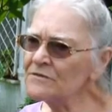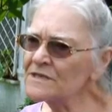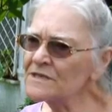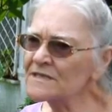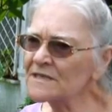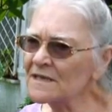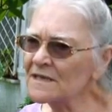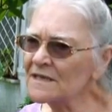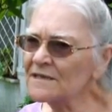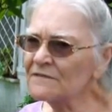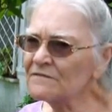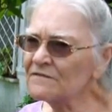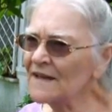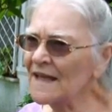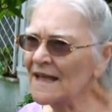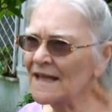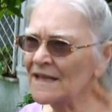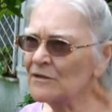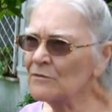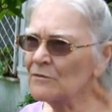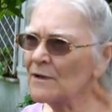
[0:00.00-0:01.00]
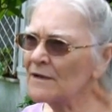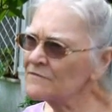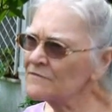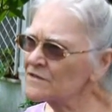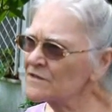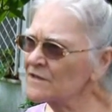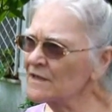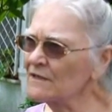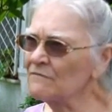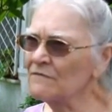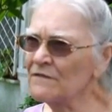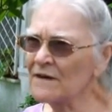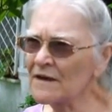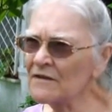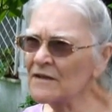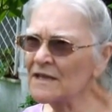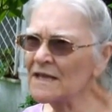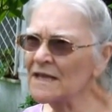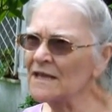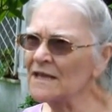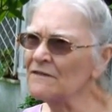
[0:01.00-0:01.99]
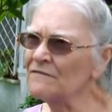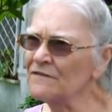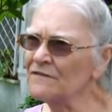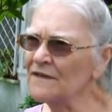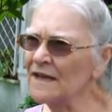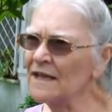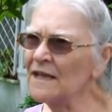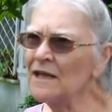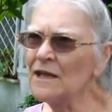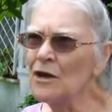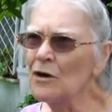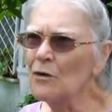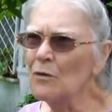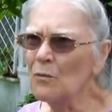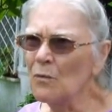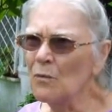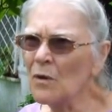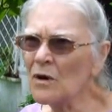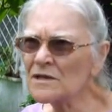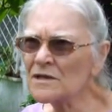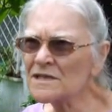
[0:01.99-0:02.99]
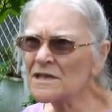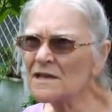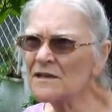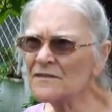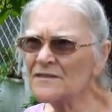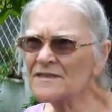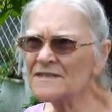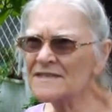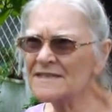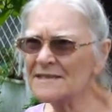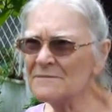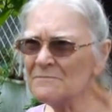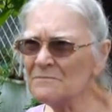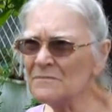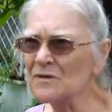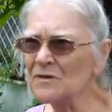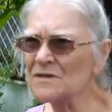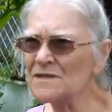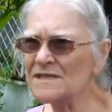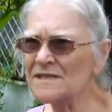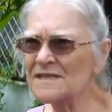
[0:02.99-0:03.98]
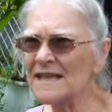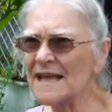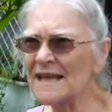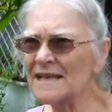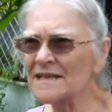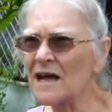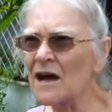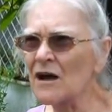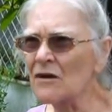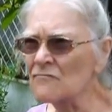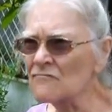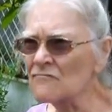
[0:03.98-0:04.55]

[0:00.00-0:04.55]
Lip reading: design a flag, you have to think very carefully, what are the symbols that are